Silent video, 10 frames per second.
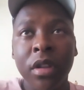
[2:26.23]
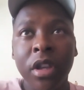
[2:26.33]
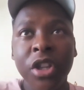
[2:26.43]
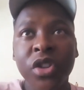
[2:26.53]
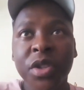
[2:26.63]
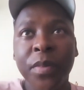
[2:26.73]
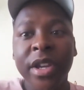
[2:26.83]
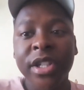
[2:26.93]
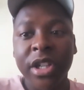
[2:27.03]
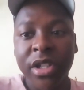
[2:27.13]

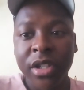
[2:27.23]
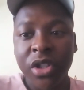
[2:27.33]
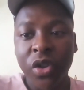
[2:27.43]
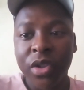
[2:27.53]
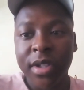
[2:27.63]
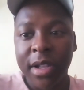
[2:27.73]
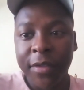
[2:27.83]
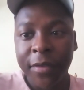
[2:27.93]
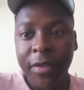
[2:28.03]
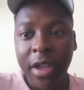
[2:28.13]
introspection to
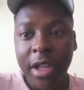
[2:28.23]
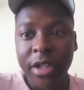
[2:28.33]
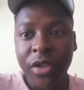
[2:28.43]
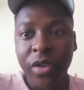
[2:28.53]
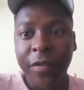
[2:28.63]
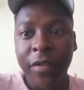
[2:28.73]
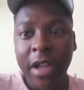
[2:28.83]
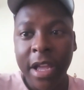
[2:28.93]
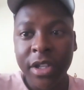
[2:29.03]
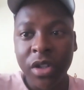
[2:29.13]
yourself and
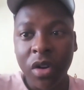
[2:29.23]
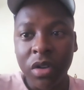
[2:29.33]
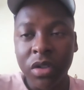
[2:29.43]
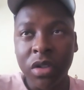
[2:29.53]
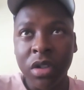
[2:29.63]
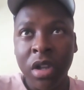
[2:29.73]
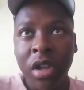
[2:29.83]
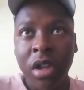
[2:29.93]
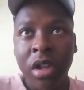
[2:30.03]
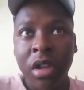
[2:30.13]
reflect on
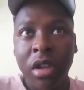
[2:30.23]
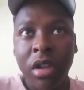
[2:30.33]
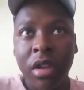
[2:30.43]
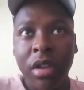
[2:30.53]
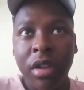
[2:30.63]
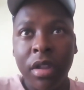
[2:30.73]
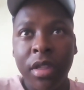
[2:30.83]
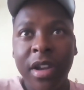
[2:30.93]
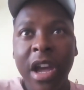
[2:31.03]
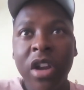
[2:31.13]

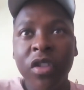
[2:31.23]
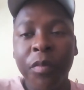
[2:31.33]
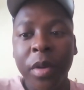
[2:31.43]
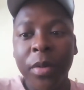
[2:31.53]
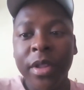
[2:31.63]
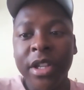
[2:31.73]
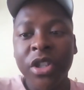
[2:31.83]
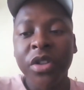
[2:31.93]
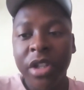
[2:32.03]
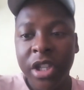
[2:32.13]
the kind of people that
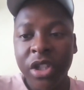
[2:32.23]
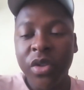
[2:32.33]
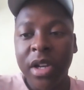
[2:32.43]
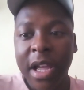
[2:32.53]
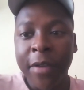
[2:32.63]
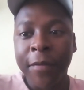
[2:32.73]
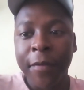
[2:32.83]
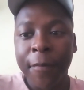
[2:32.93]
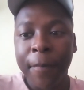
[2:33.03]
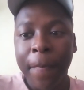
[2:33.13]
you need in your life.
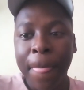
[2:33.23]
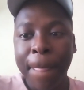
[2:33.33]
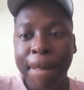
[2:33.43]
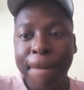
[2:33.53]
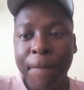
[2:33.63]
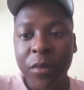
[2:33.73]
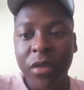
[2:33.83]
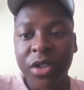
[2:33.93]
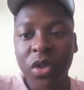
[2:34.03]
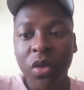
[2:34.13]

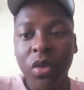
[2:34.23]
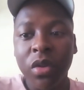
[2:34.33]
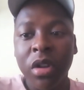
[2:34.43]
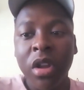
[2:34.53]
So